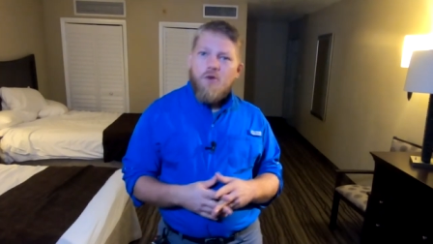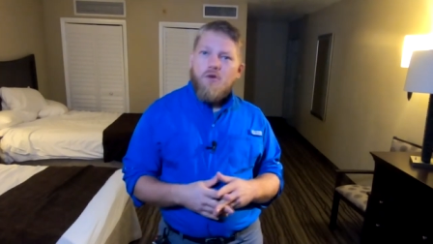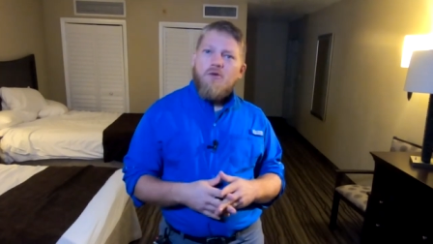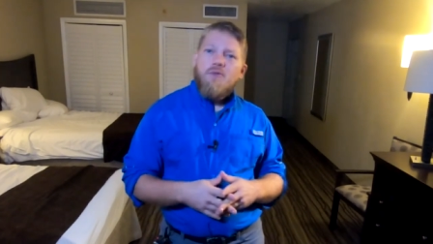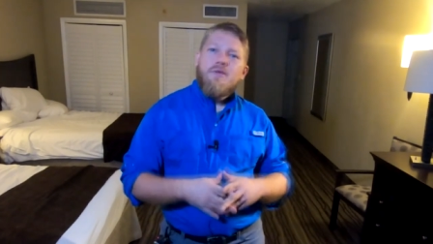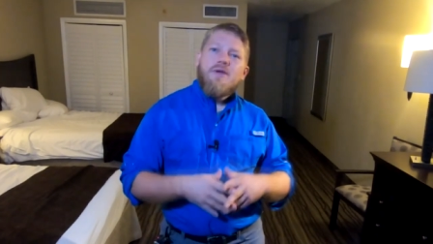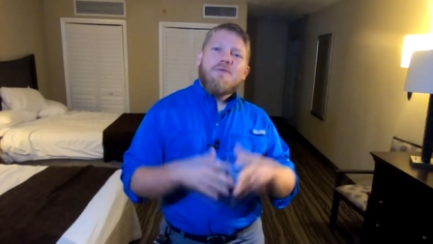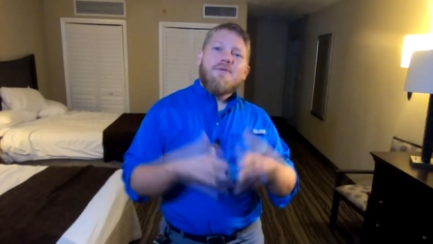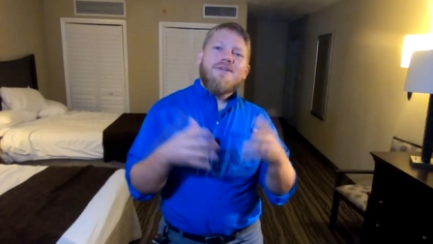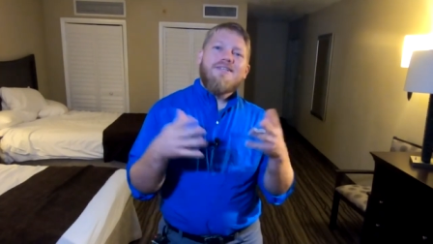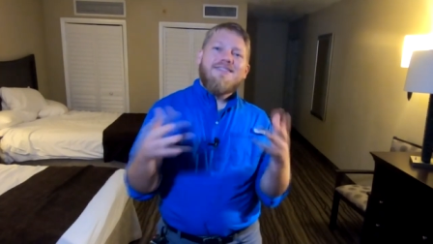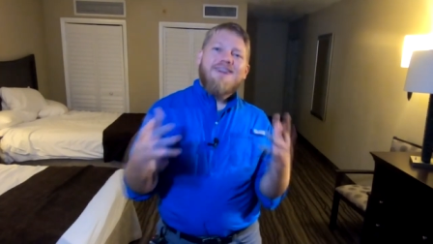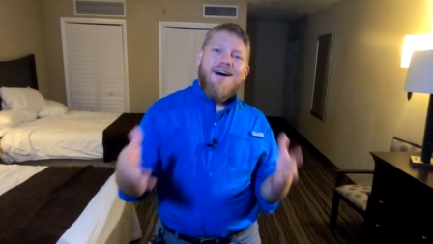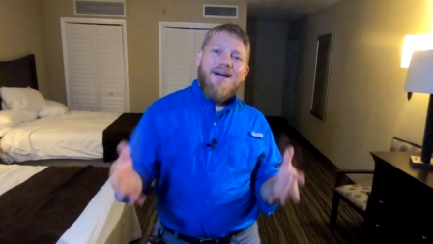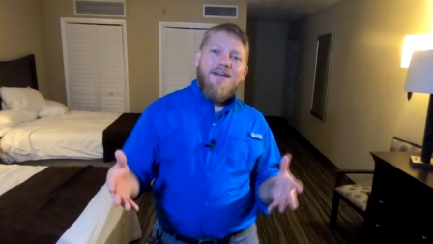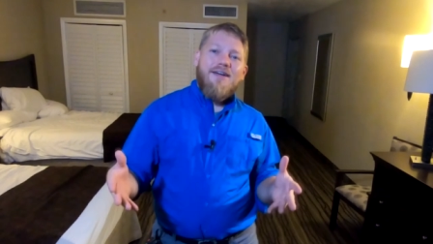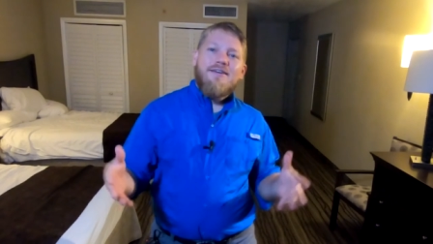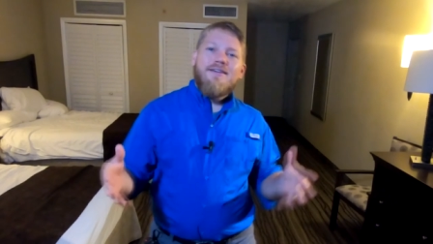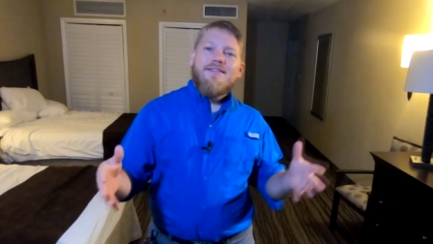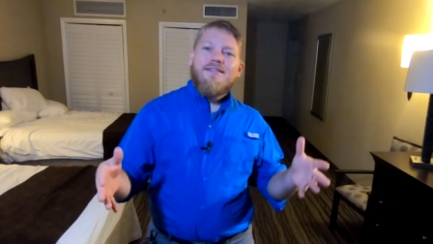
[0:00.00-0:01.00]
will be
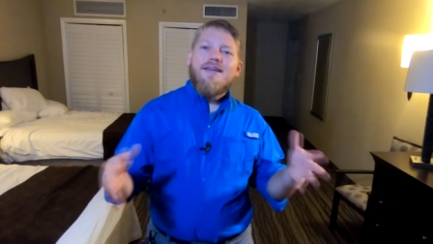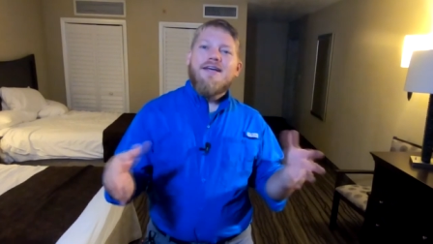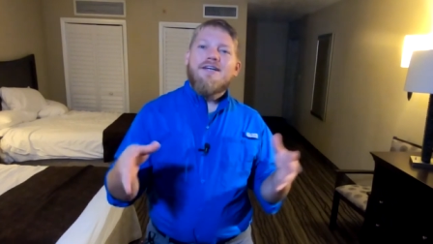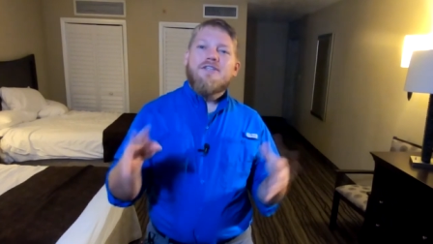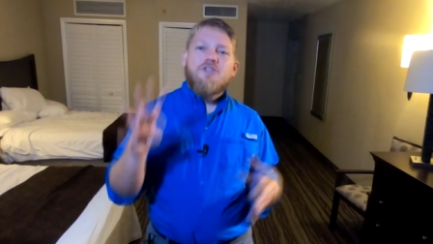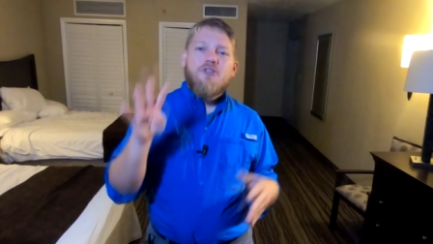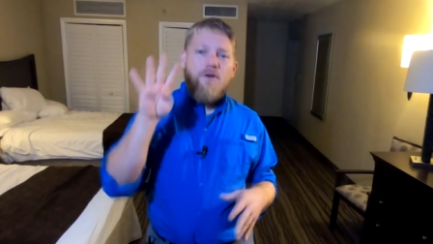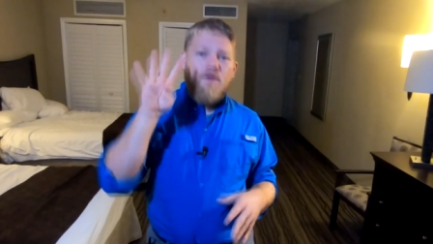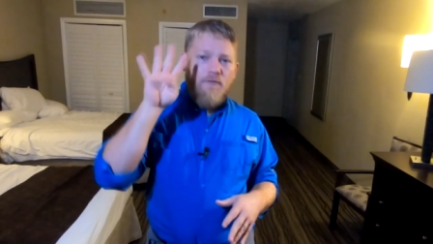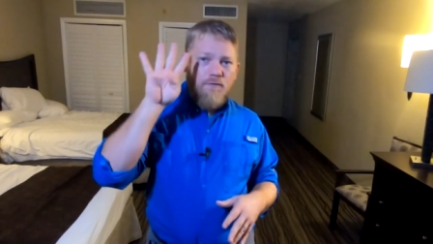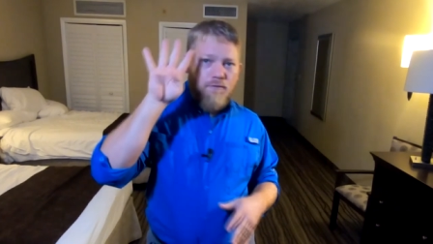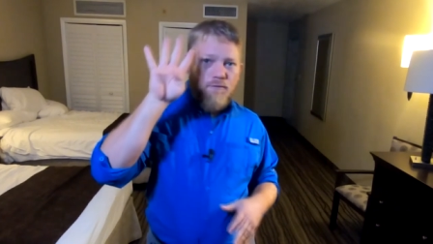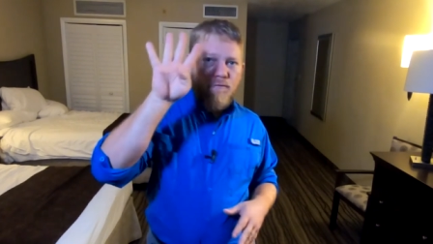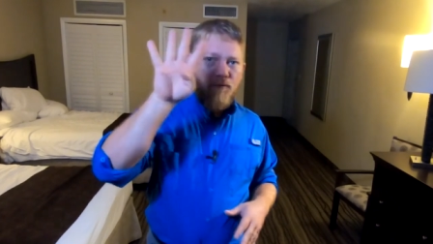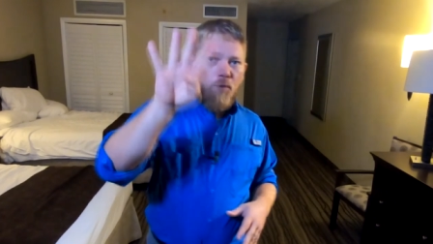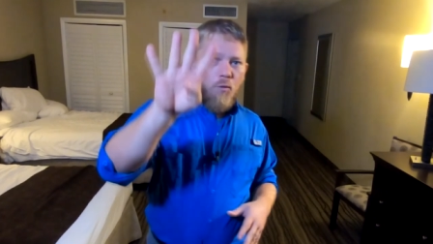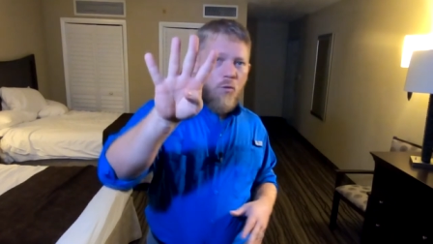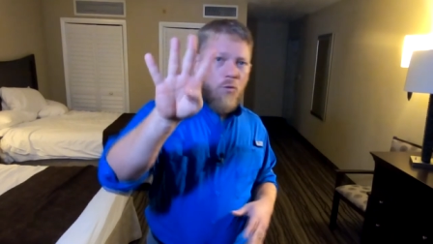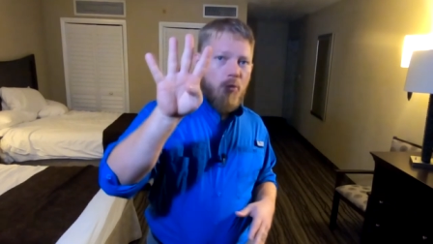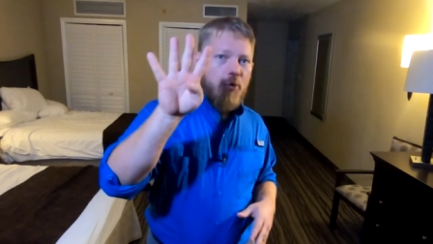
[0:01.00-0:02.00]
retired in the next
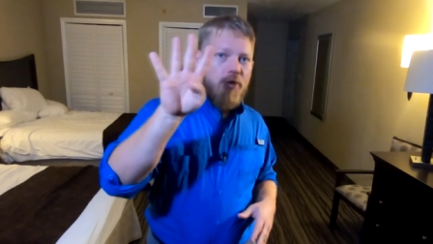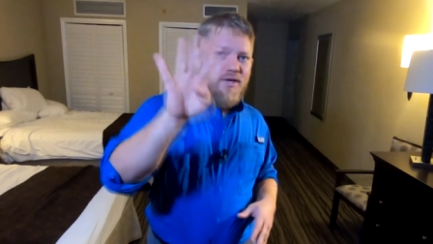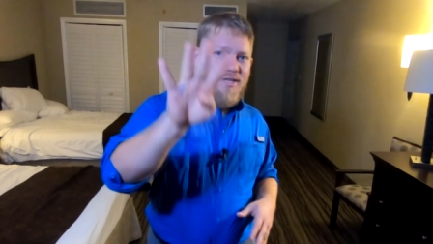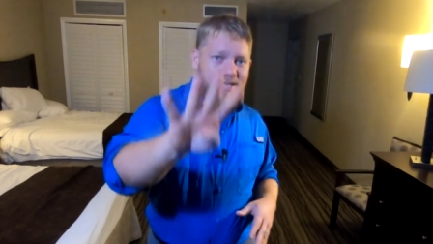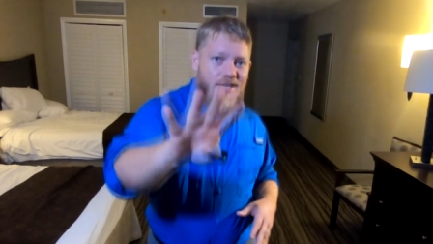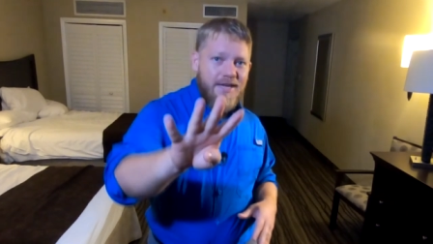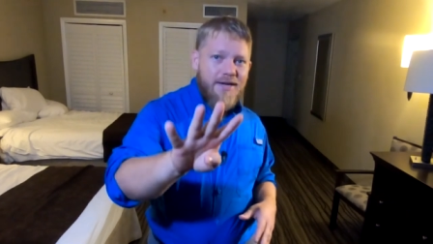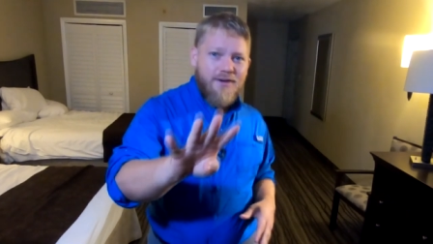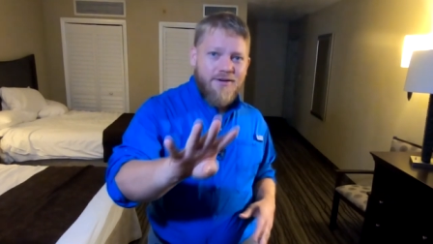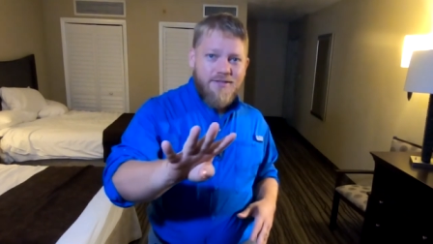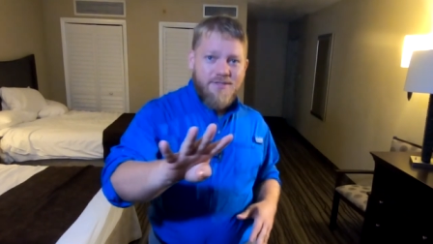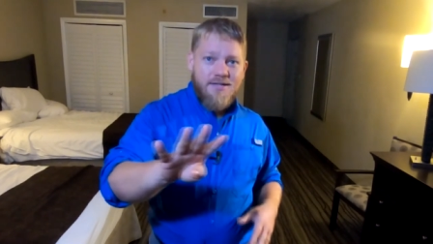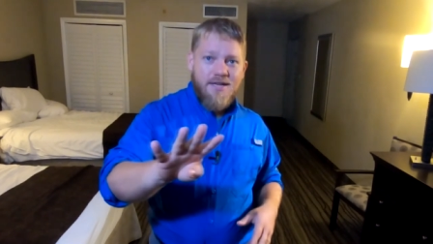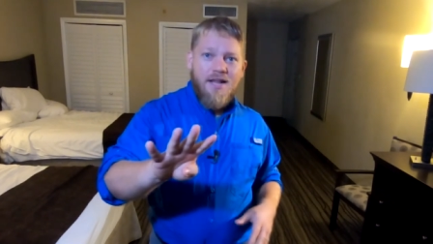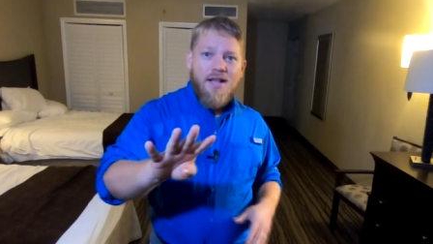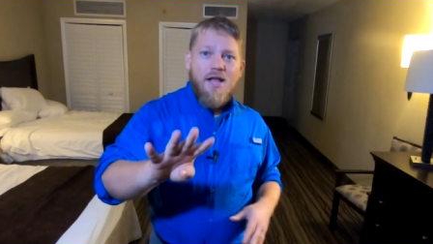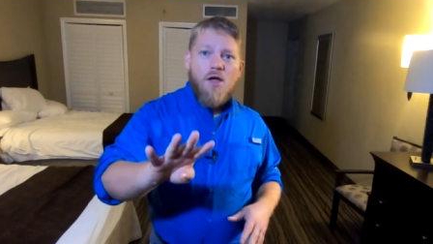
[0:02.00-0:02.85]
four years,